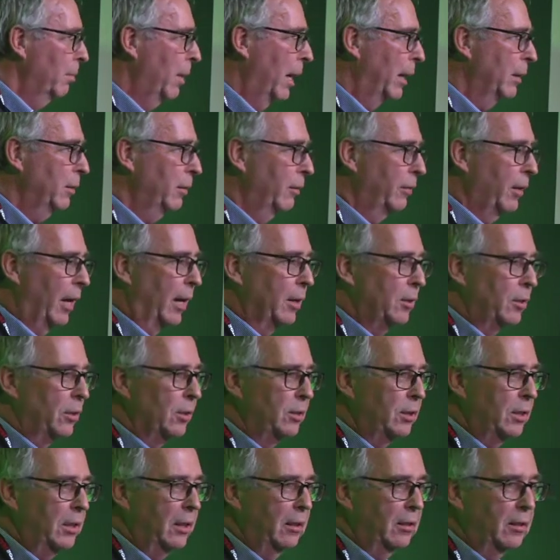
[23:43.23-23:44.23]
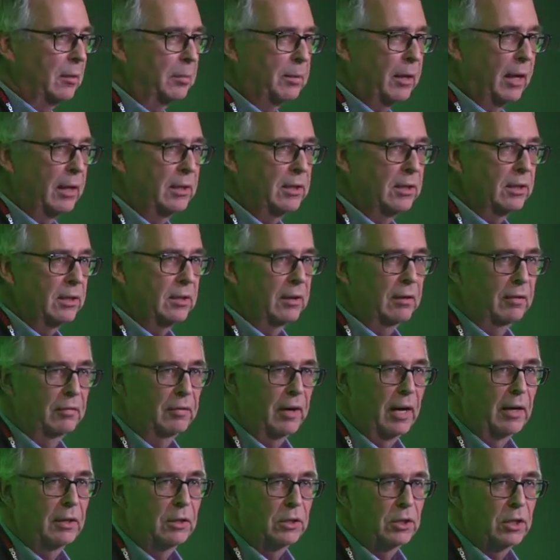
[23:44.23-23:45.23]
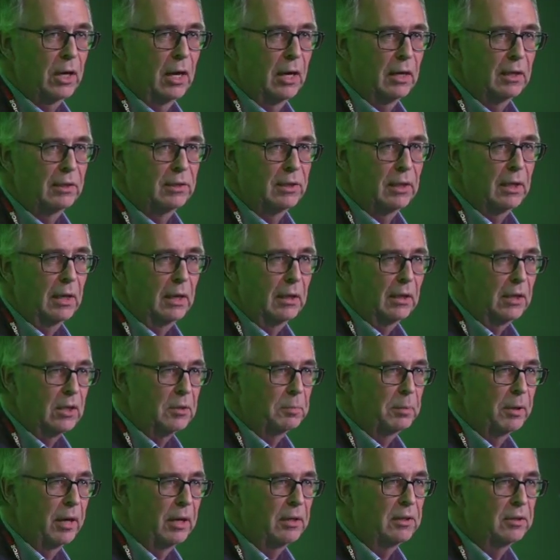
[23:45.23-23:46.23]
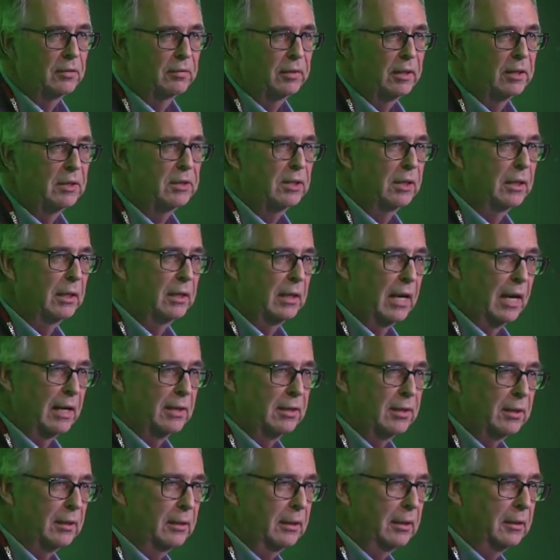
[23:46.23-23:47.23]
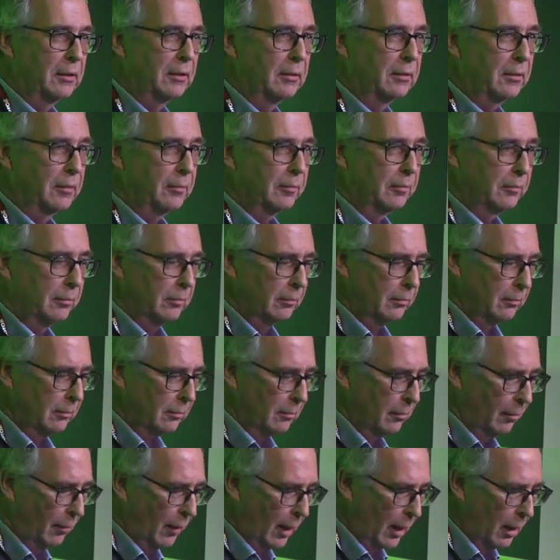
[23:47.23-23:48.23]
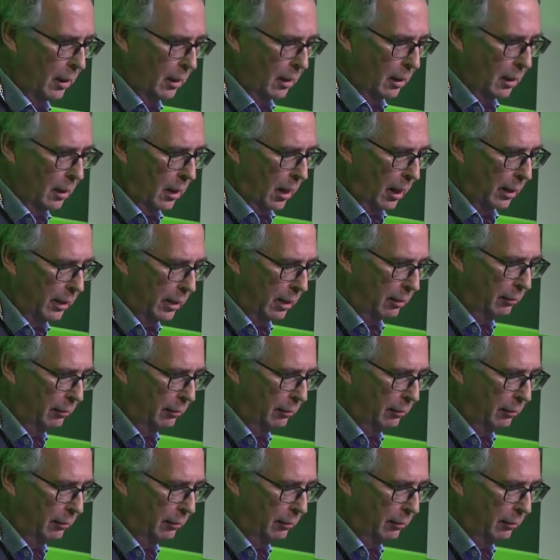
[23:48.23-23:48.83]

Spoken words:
Manufacturers steering the prices in the franchise is price fixing, and that's illegal. And